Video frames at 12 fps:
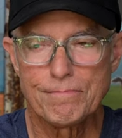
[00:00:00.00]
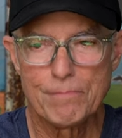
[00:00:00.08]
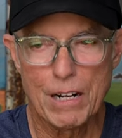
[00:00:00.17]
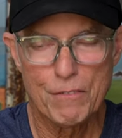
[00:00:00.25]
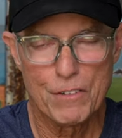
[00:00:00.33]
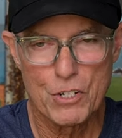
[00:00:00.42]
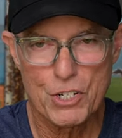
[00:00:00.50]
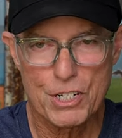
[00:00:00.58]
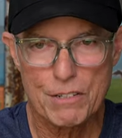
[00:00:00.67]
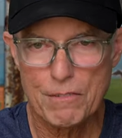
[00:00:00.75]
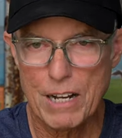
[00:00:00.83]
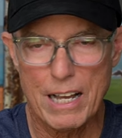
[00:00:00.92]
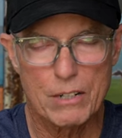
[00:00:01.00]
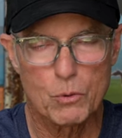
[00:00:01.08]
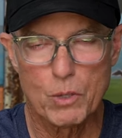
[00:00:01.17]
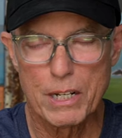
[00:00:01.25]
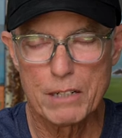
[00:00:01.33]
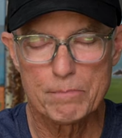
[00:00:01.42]
my fishing, I had to
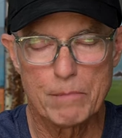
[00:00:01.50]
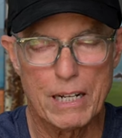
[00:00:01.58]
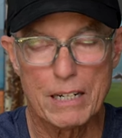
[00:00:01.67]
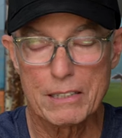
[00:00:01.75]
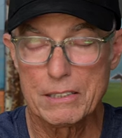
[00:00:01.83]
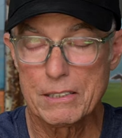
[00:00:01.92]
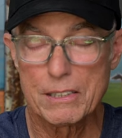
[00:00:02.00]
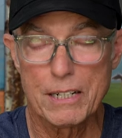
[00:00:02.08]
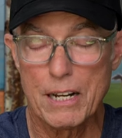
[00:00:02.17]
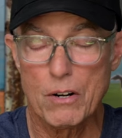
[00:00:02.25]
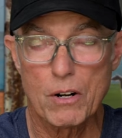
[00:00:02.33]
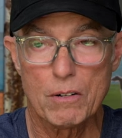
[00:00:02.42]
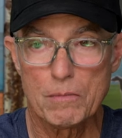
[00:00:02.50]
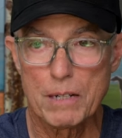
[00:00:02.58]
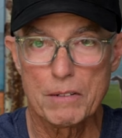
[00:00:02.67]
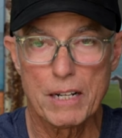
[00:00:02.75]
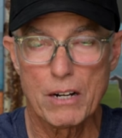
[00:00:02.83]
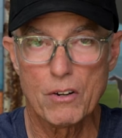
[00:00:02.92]
wait about at least an hour,
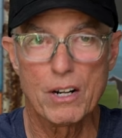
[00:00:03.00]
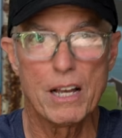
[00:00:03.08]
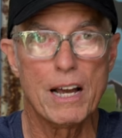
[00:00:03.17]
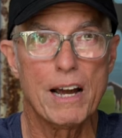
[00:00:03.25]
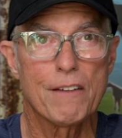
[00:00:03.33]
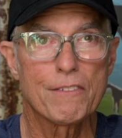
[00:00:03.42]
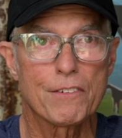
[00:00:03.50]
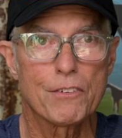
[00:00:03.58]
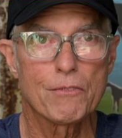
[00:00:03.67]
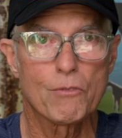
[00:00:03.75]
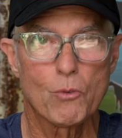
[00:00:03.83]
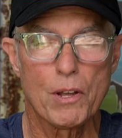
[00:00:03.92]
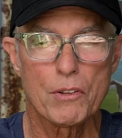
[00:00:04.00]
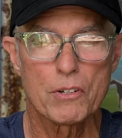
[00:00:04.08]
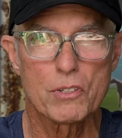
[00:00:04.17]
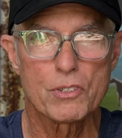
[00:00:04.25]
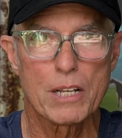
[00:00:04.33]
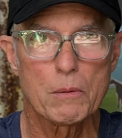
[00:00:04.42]
maybe an hour and a half for weather to
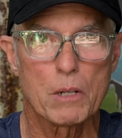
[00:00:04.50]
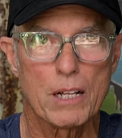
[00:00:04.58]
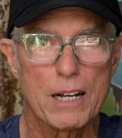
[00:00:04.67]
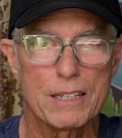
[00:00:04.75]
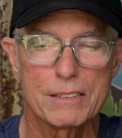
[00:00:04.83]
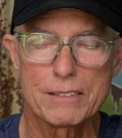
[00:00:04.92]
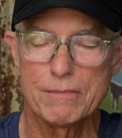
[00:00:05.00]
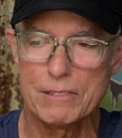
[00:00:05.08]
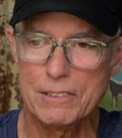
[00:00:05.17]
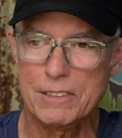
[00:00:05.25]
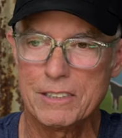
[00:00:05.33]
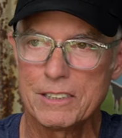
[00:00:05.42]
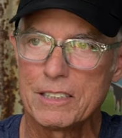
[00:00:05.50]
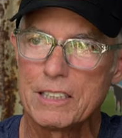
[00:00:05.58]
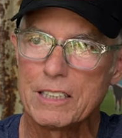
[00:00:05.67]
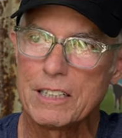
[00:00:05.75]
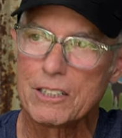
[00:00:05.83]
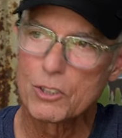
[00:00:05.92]
stabilize
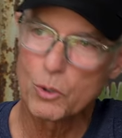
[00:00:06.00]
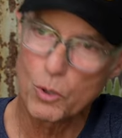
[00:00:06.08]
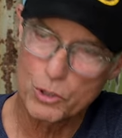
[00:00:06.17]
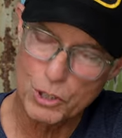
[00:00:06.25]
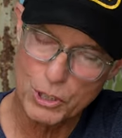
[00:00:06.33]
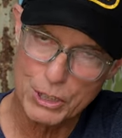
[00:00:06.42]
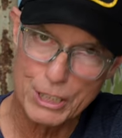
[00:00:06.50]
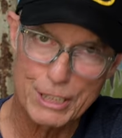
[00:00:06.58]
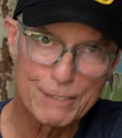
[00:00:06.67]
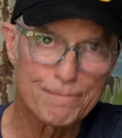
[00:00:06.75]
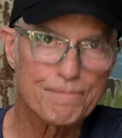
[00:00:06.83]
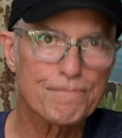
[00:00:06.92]
towards clearing.